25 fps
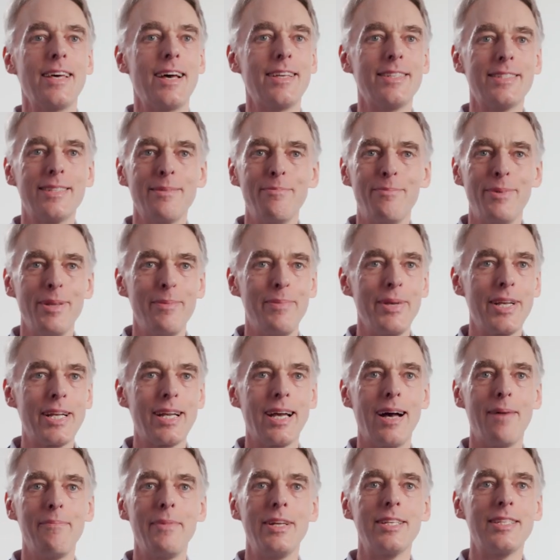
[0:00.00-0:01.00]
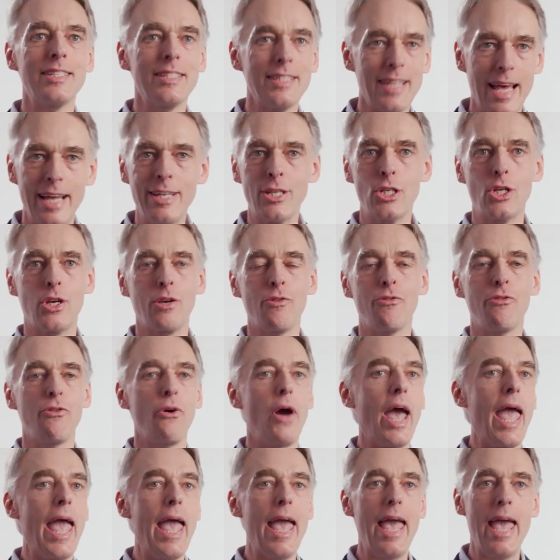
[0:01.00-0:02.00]
has simply become essential for
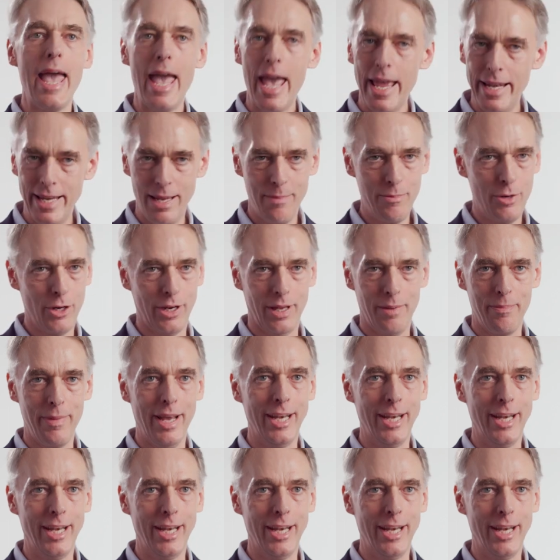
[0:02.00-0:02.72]
any modern